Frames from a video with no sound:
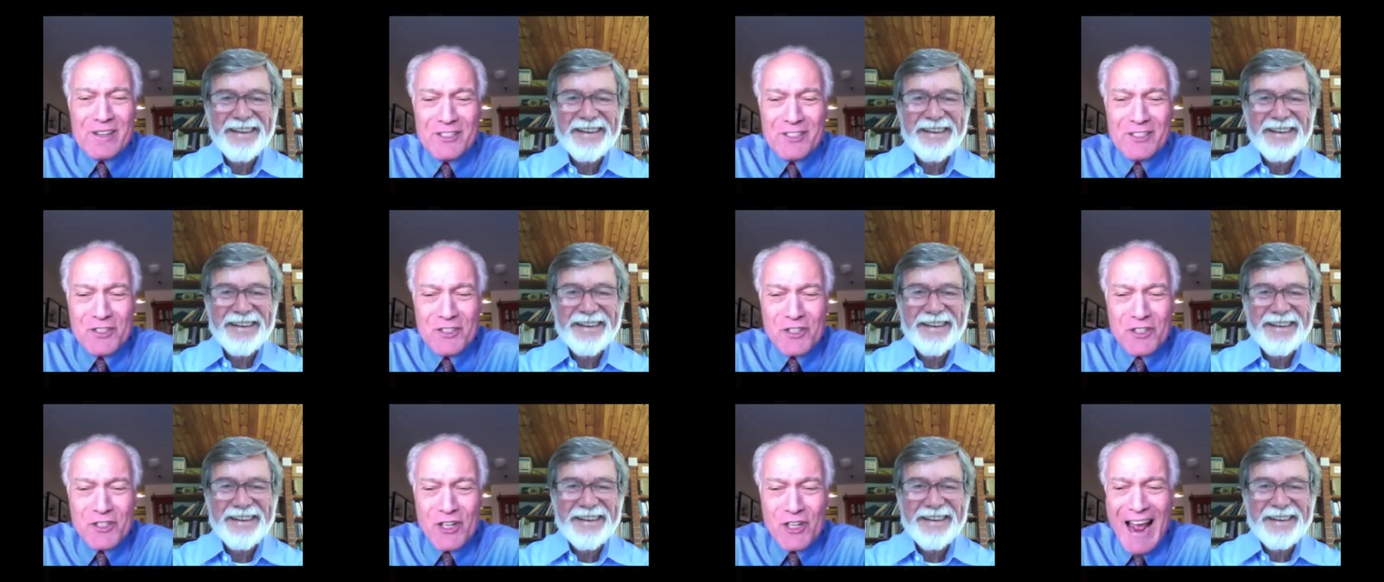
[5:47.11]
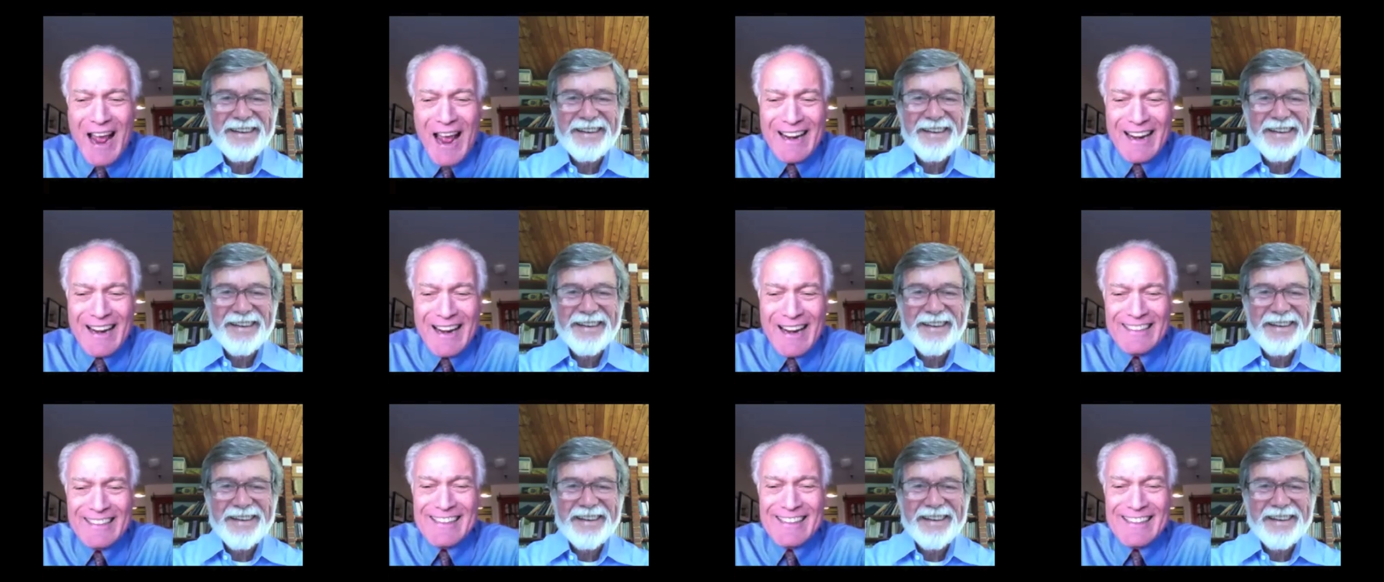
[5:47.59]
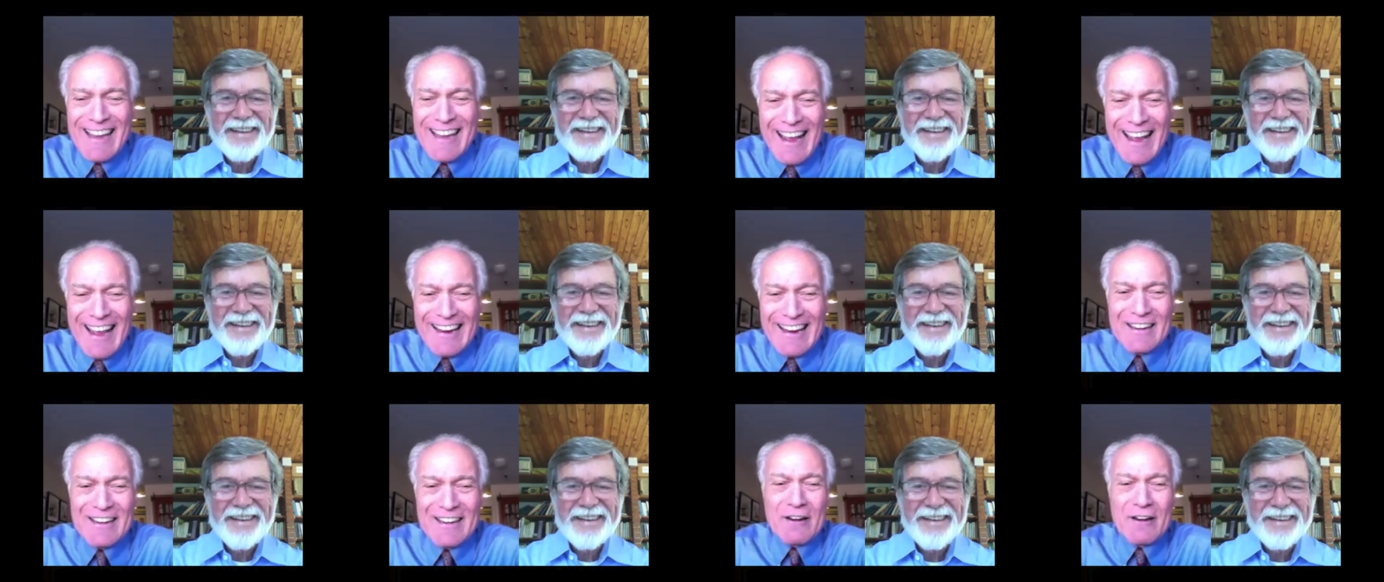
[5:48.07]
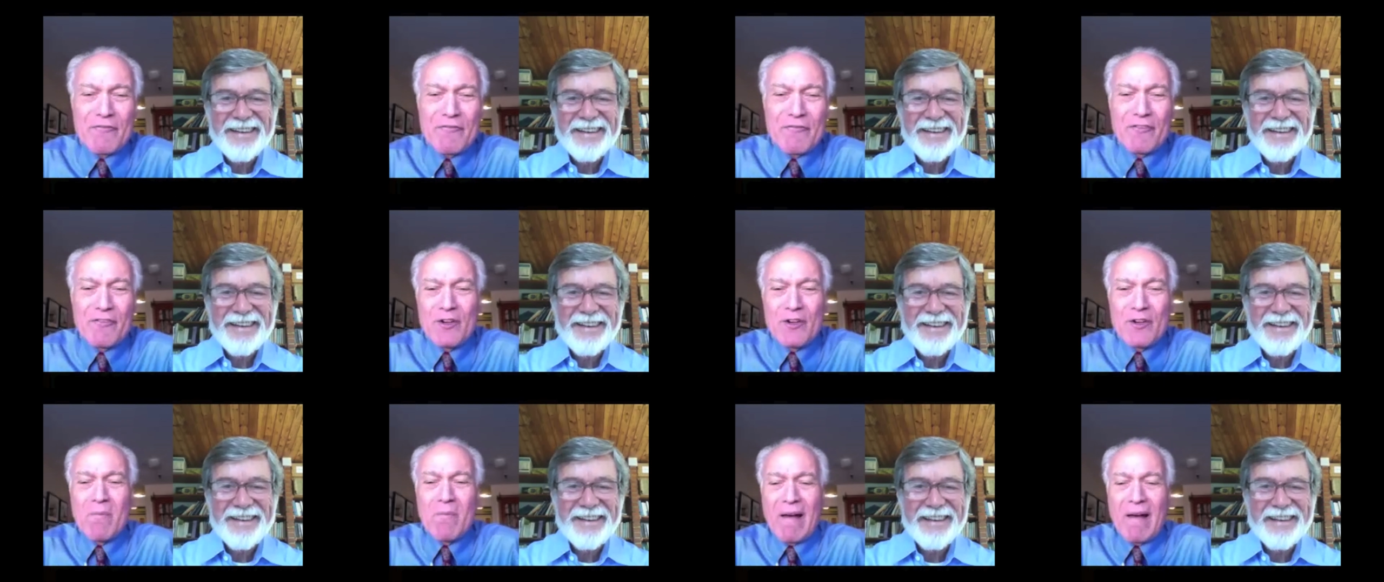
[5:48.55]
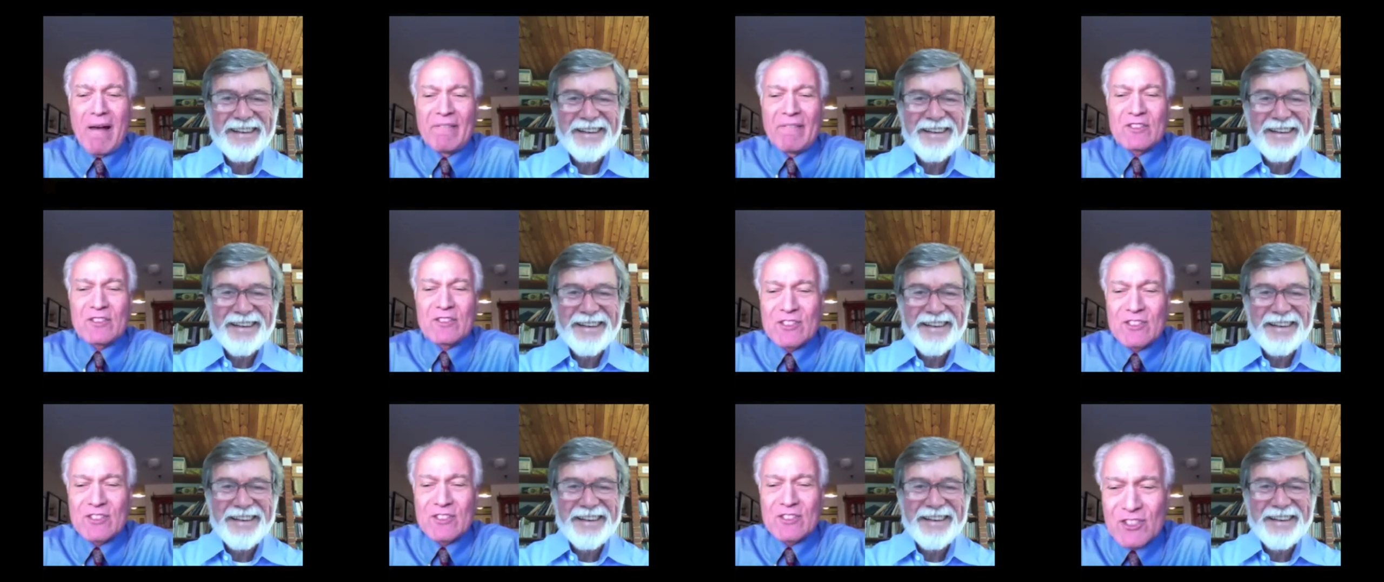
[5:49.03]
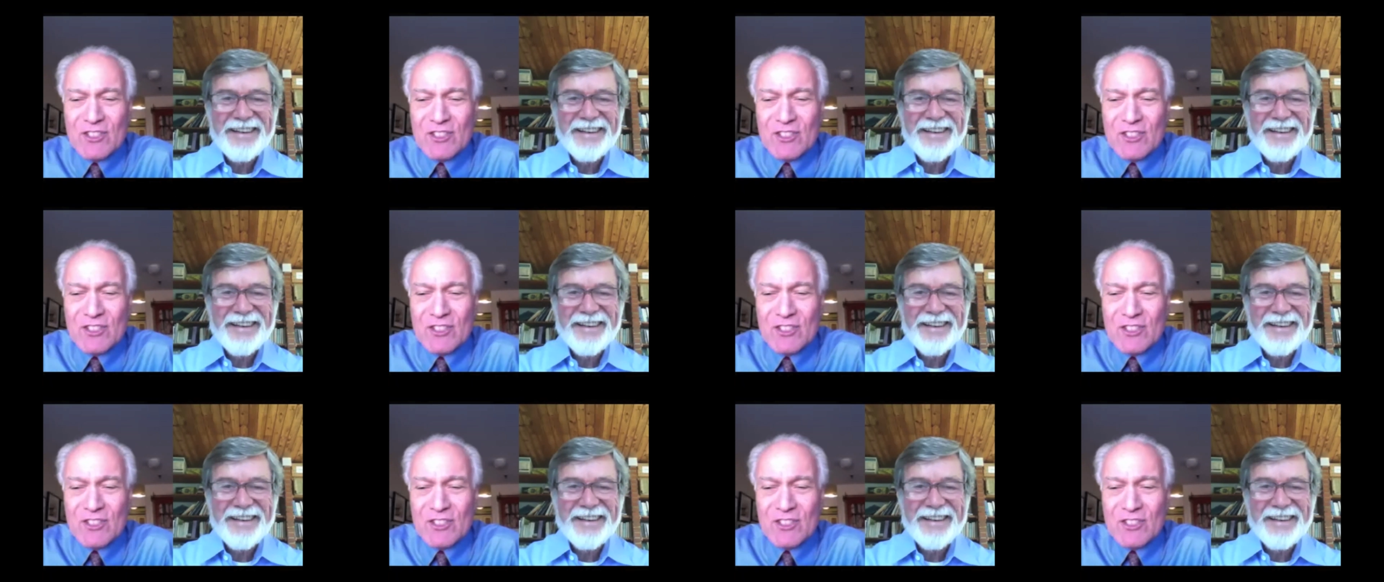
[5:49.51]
Speaker 1: to chatting again in a few months to